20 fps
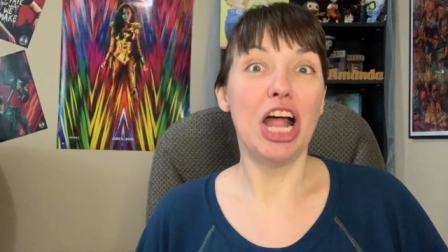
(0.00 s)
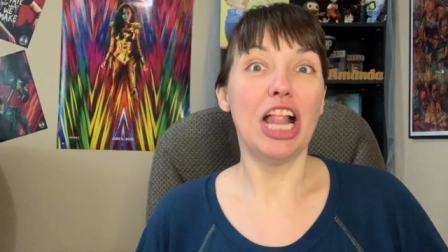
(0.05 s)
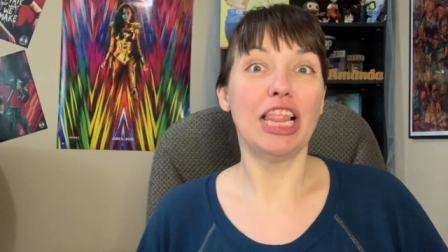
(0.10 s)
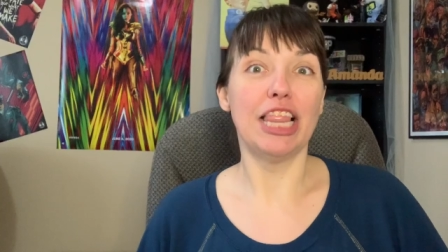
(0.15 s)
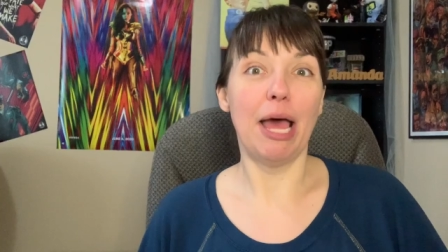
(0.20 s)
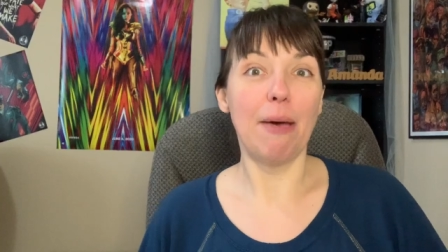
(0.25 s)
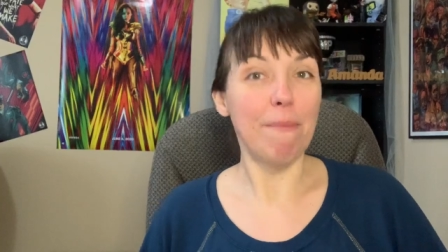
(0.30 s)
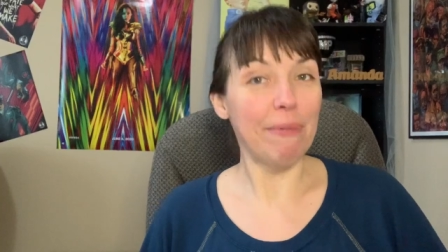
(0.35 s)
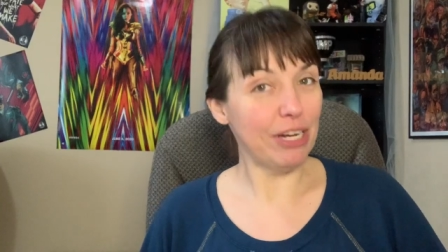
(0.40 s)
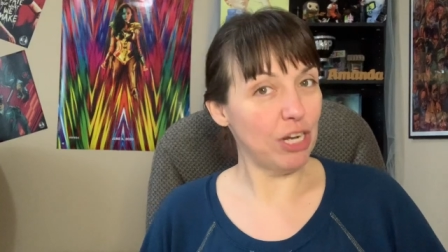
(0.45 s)

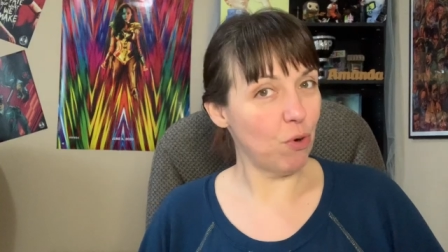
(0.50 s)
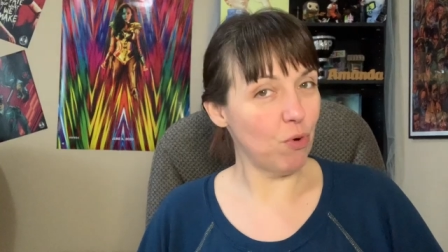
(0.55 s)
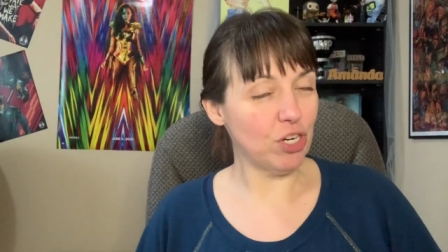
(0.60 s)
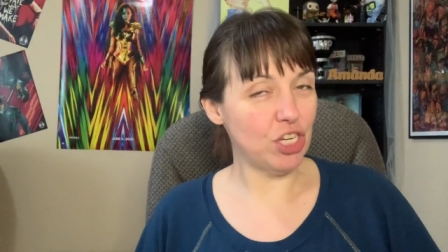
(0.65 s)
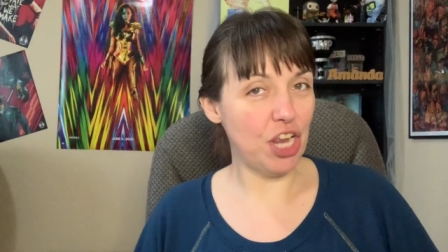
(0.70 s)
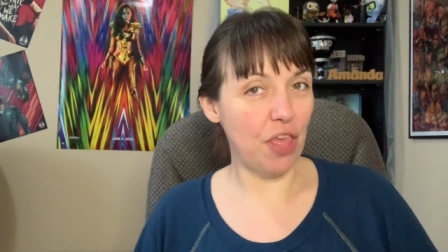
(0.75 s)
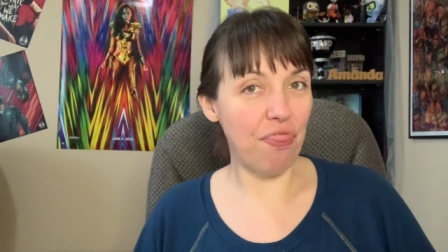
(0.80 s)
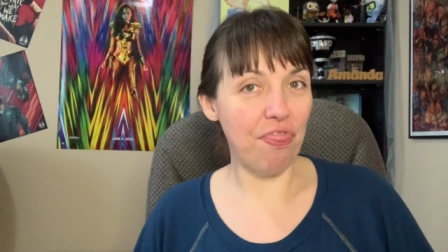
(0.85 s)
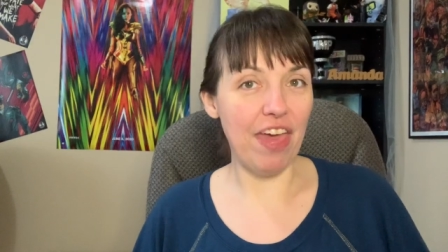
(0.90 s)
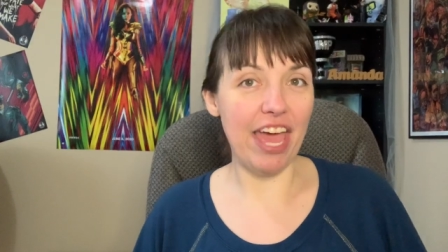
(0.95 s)
Let me know what
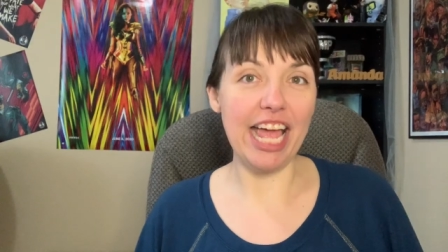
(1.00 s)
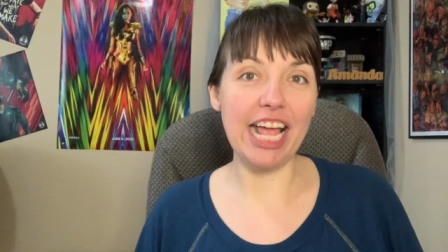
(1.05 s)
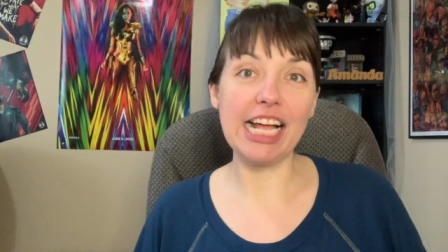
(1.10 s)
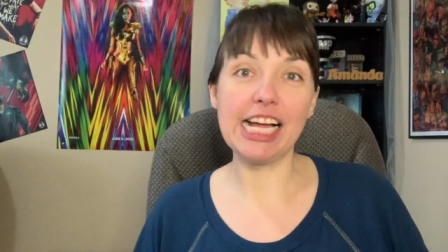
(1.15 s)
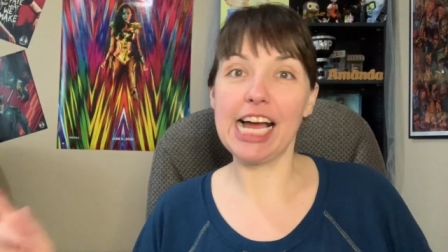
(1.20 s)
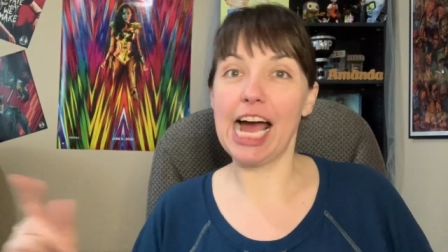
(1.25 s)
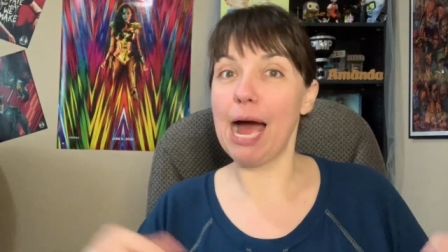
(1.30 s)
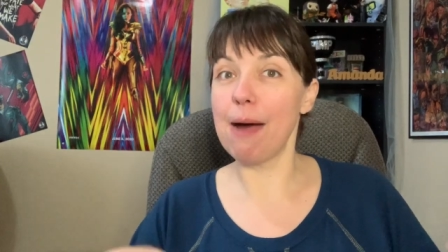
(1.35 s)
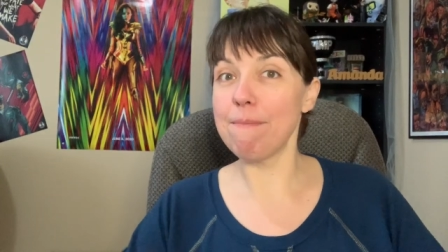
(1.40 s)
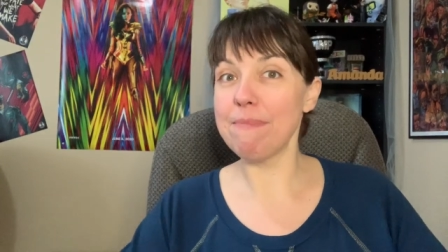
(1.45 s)
you think.
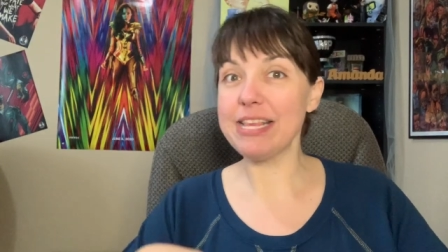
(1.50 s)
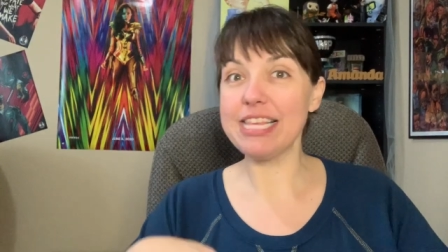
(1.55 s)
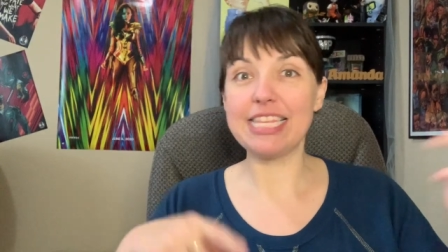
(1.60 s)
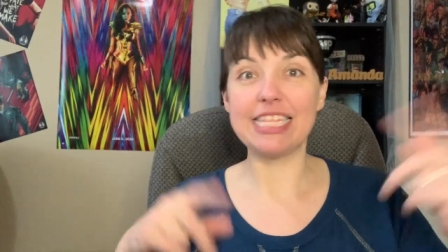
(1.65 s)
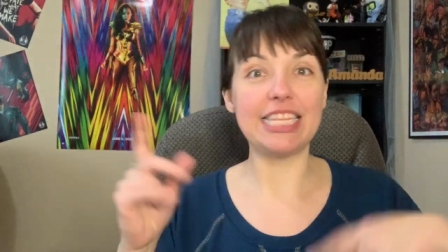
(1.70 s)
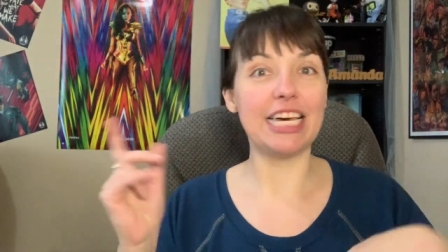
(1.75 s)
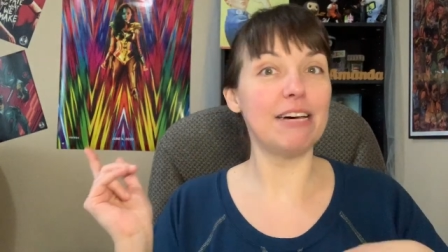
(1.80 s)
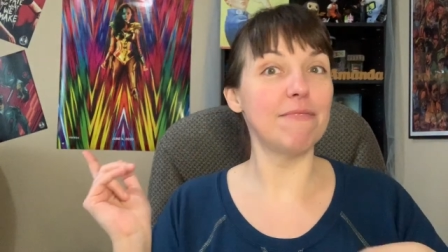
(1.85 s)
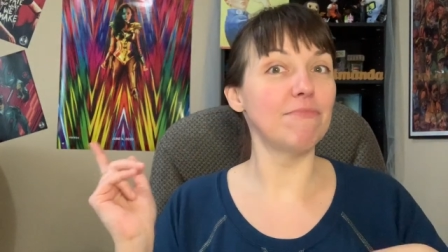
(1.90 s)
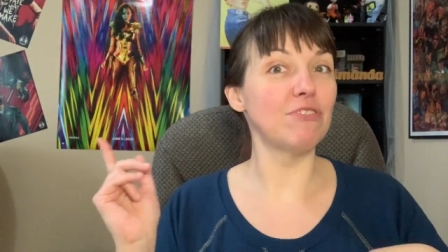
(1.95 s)
Comments,
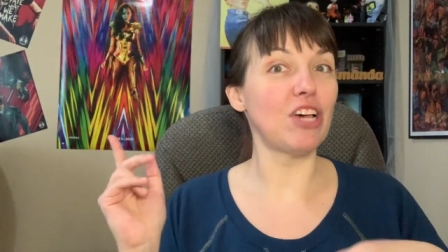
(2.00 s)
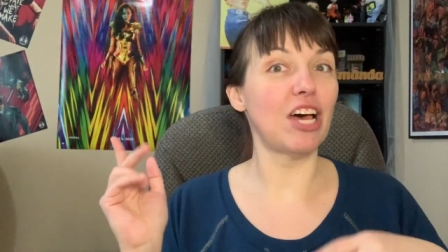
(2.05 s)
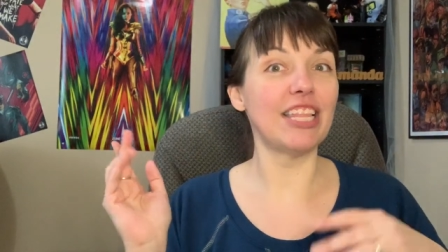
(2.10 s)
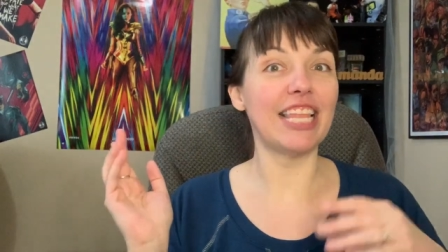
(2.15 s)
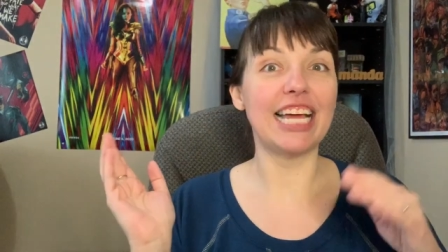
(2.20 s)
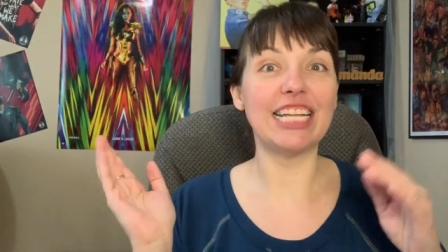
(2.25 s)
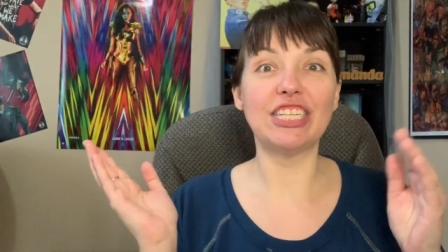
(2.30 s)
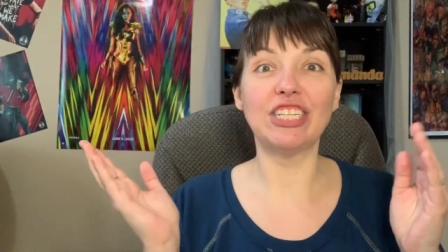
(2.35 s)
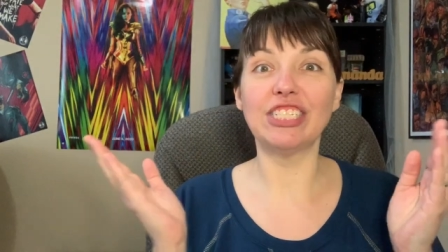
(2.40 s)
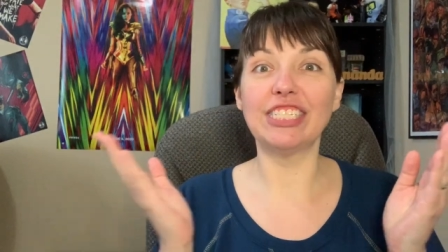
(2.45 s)
thumbs, all
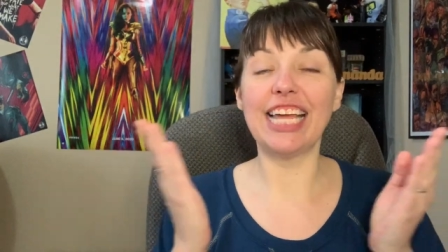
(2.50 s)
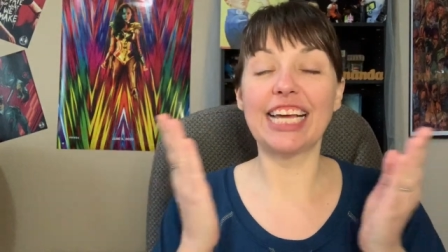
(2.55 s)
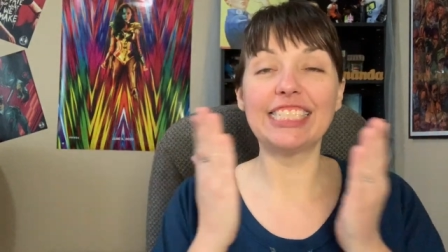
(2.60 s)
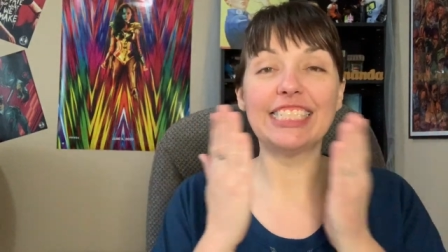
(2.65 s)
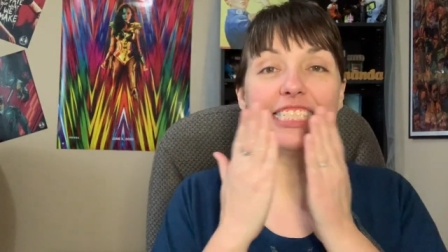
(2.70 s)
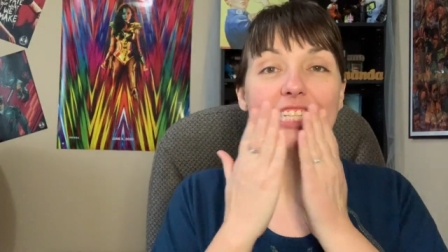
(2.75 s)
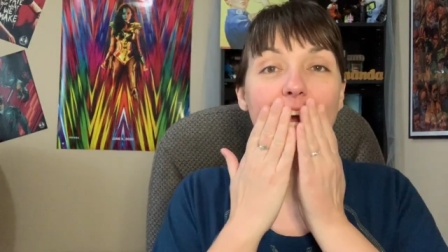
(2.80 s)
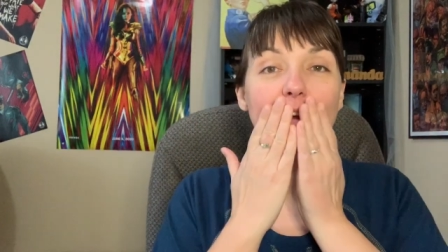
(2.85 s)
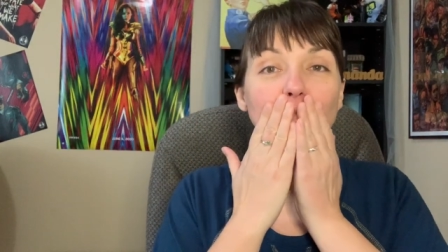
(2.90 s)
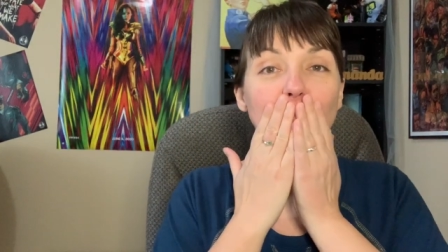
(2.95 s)
that. Till
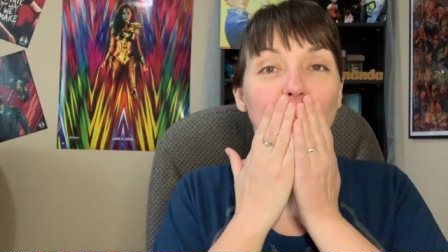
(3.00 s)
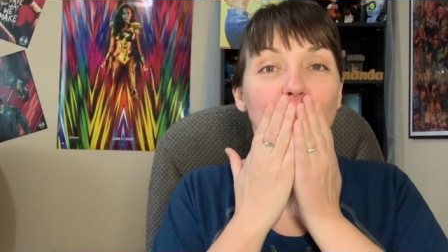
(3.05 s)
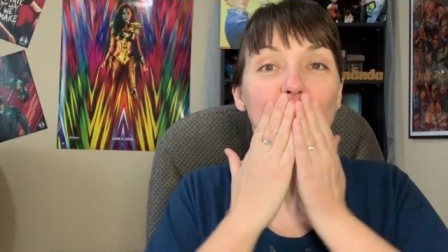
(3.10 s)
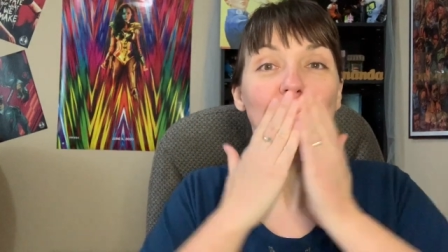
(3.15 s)
next time,